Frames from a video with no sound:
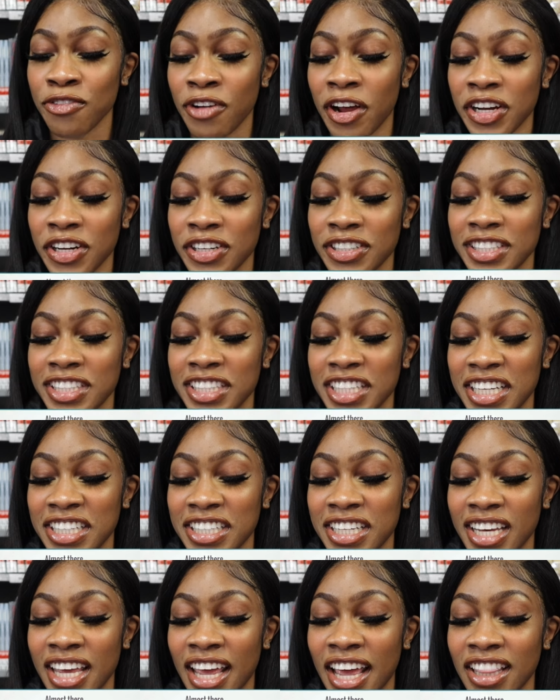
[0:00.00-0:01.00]
records
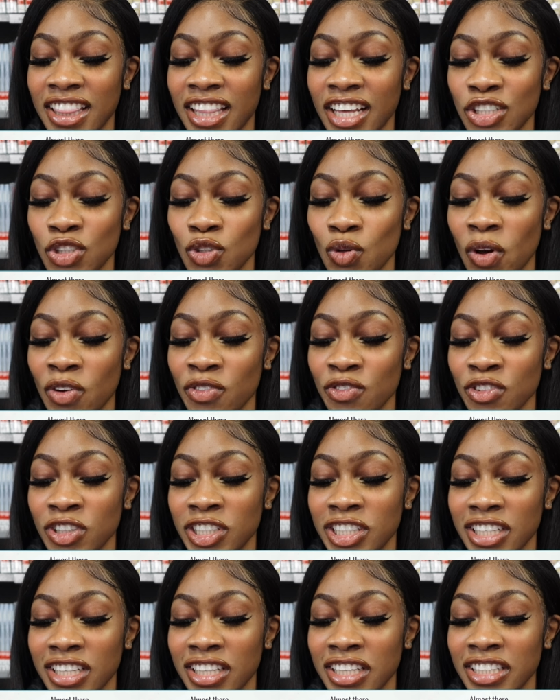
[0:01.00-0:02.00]
indicate that you have
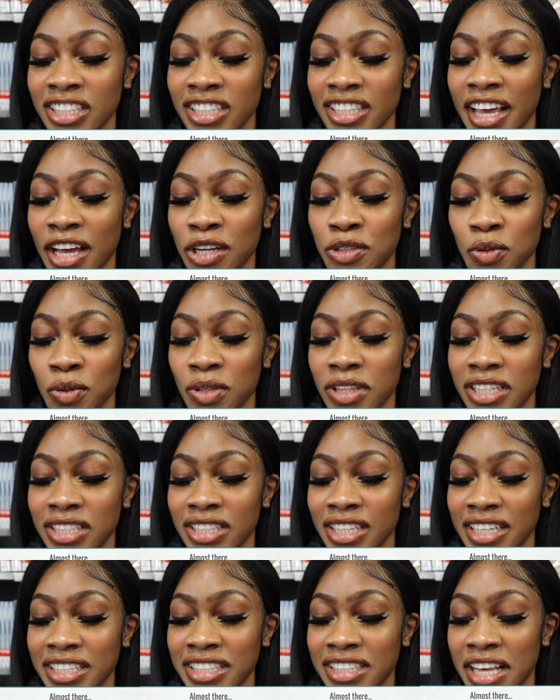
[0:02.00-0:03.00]
recently scheduled
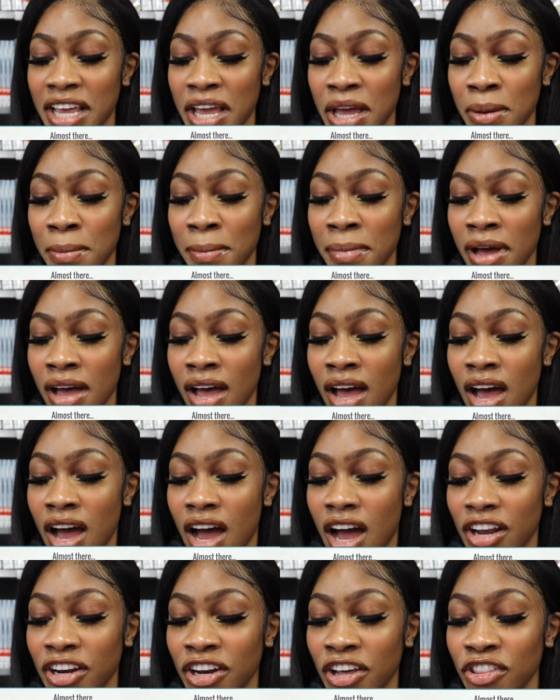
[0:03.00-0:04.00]
this exam.
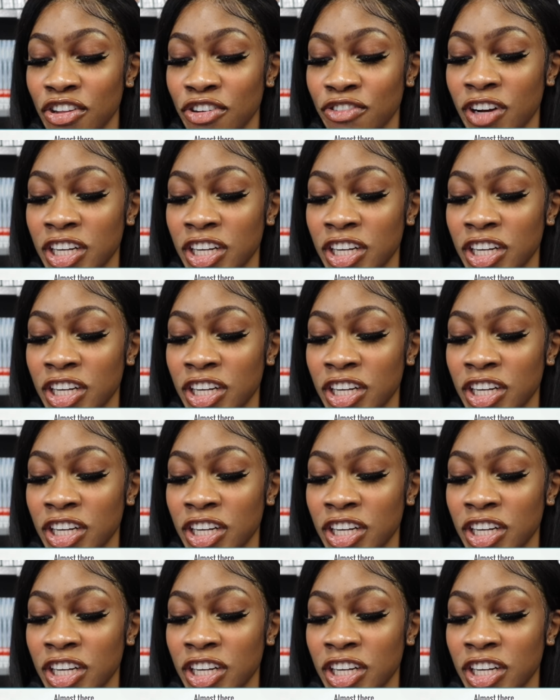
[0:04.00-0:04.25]
Another